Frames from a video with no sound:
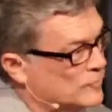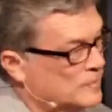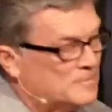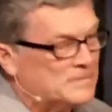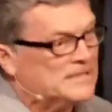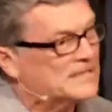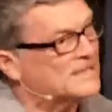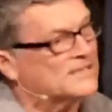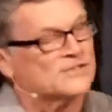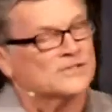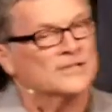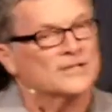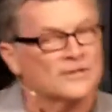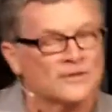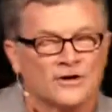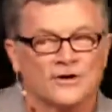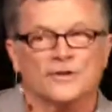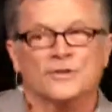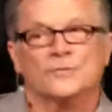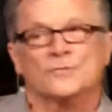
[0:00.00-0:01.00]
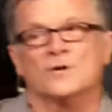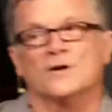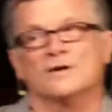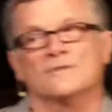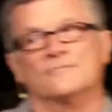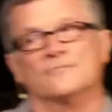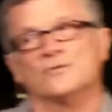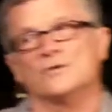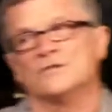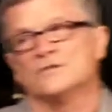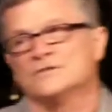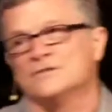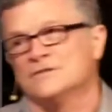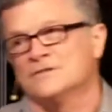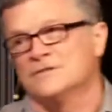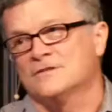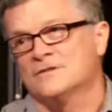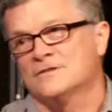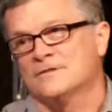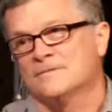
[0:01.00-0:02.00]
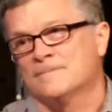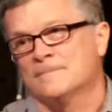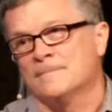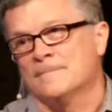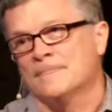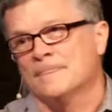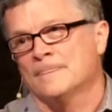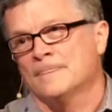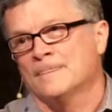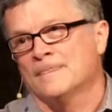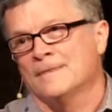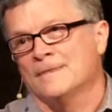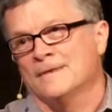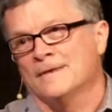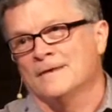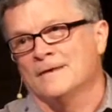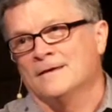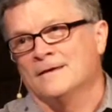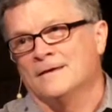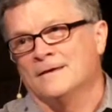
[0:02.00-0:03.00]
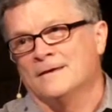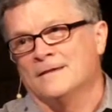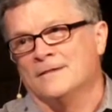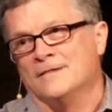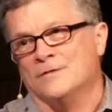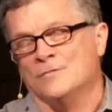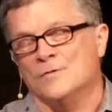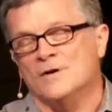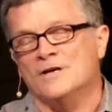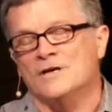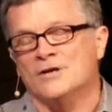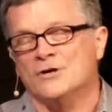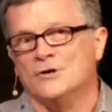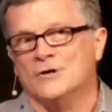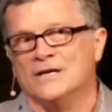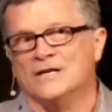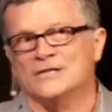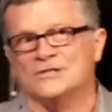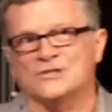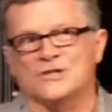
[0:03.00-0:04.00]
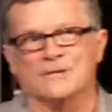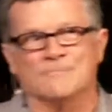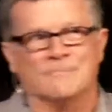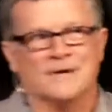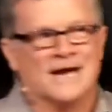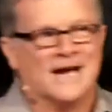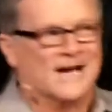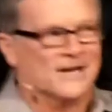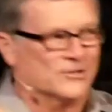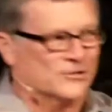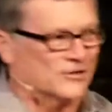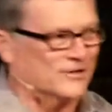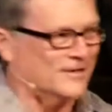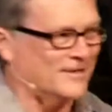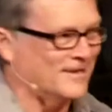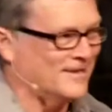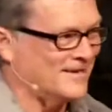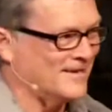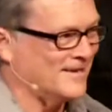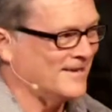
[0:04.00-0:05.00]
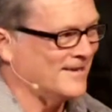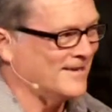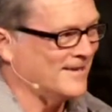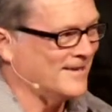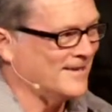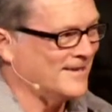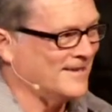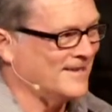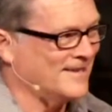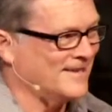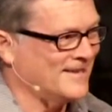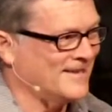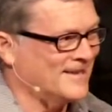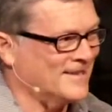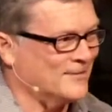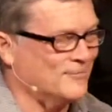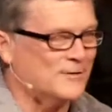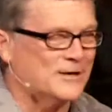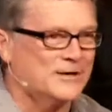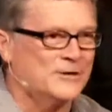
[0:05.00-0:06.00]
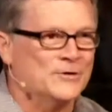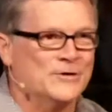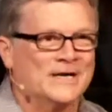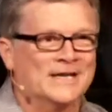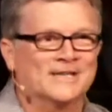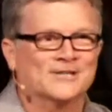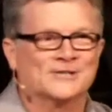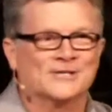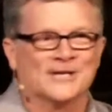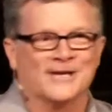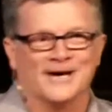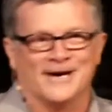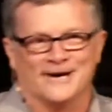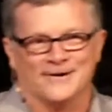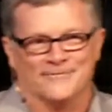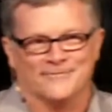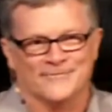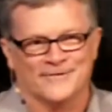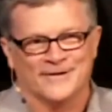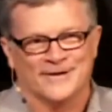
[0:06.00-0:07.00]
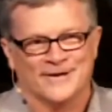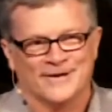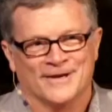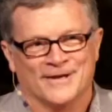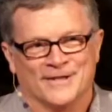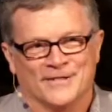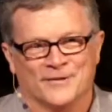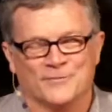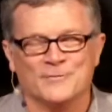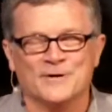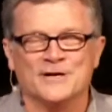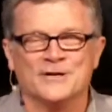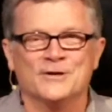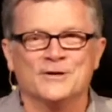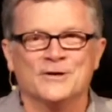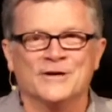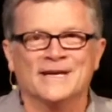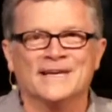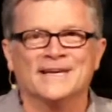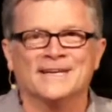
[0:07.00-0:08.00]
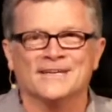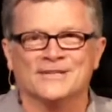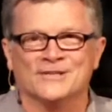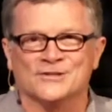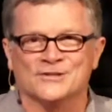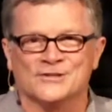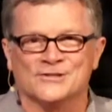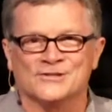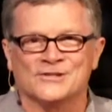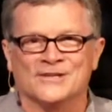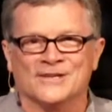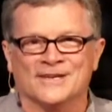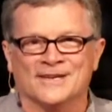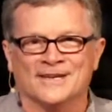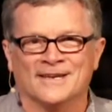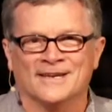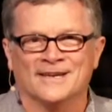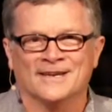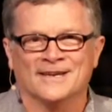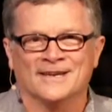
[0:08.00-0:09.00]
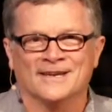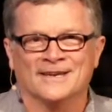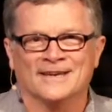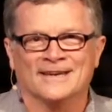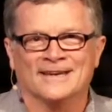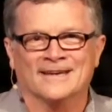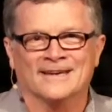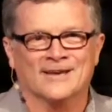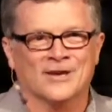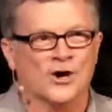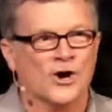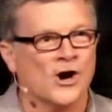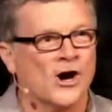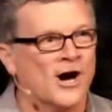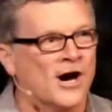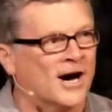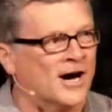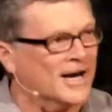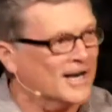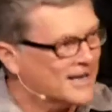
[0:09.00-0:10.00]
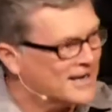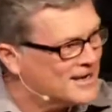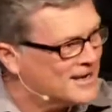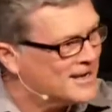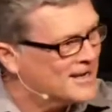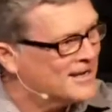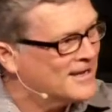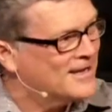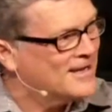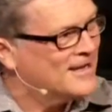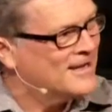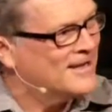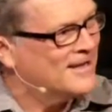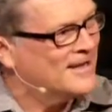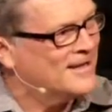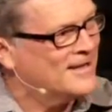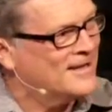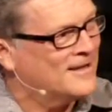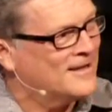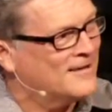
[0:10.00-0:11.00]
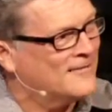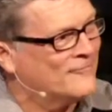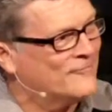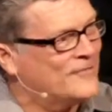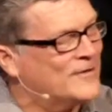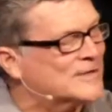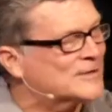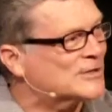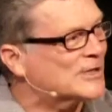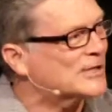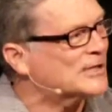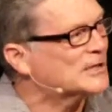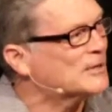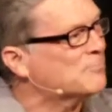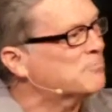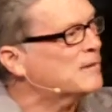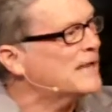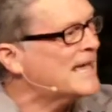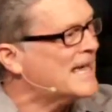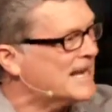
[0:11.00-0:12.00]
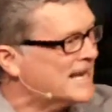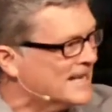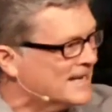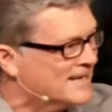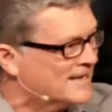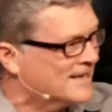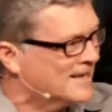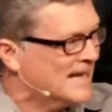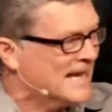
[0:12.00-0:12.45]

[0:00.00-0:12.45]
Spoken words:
And we'll be listening to all the wrong voices. The one who is compassion, the one who is love, the one who is God, visited the planet,